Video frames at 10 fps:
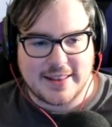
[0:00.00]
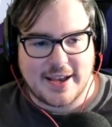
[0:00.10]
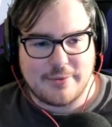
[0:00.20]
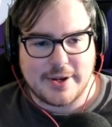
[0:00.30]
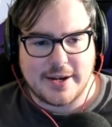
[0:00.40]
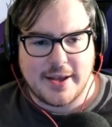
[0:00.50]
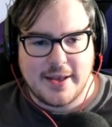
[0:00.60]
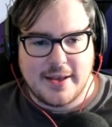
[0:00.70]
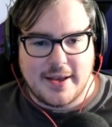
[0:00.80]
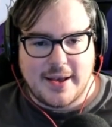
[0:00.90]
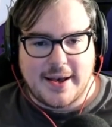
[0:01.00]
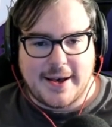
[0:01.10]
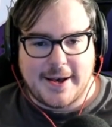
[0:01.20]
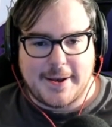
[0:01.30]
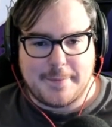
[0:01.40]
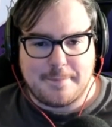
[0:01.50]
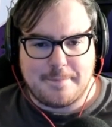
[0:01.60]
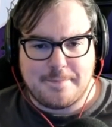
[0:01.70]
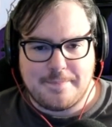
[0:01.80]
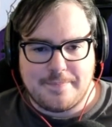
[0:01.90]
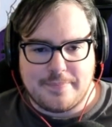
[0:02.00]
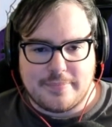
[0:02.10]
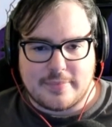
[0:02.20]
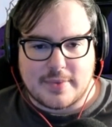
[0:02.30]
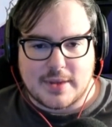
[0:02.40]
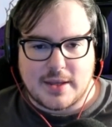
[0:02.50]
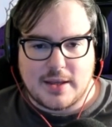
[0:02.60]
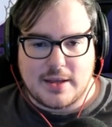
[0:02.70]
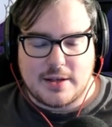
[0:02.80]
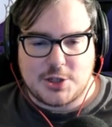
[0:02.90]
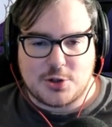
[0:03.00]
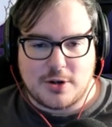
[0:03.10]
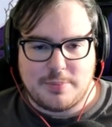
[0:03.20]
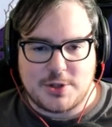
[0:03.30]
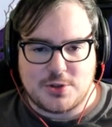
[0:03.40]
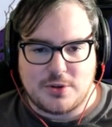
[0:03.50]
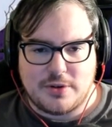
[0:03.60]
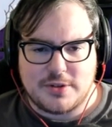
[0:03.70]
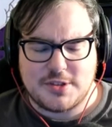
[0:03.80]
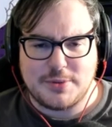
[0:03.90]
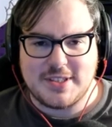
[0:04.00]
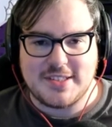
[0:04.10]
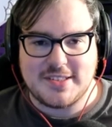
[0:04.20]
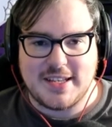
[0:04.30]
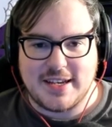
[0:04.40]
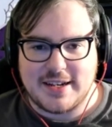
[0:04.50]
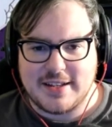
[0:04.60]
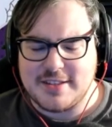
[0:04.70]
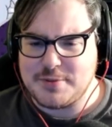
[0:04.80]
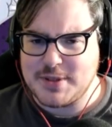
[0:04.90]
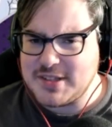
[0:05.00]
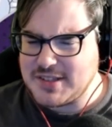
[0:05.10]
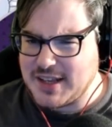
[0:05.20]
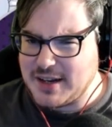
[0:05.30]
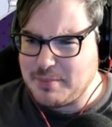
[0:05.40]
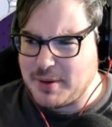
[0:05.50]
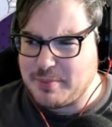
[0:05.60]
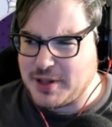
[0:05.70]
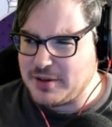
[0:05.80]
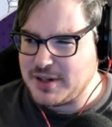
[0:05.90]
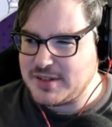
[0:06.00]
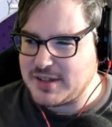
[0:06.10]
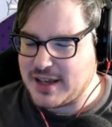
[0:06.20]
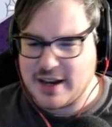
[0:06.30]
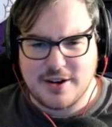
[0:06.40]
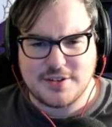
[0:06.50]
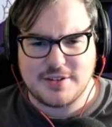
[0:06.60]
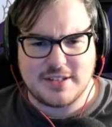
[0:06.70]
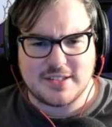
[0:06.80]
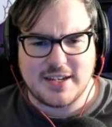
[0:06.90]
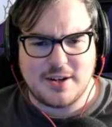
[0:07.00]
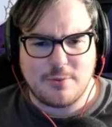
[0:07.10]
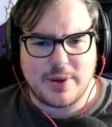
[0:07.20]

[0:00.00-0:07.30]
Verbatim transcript: that one. Shore patrol, so it's a skin. This one's a skin, but Bellona's a character. That's kind of